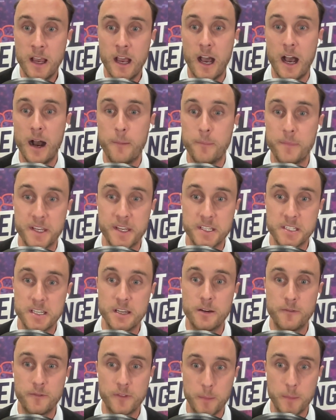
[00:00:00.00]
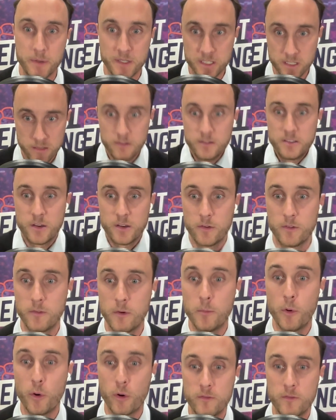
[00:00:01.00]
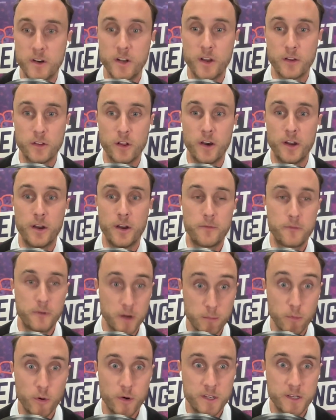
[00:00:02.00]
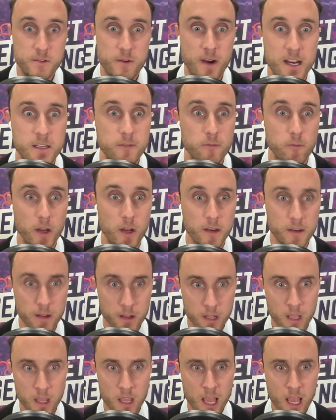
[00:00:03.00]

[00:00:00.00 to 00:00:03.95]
They just need to flip it to sort of a more of an online offering, a more interactive one.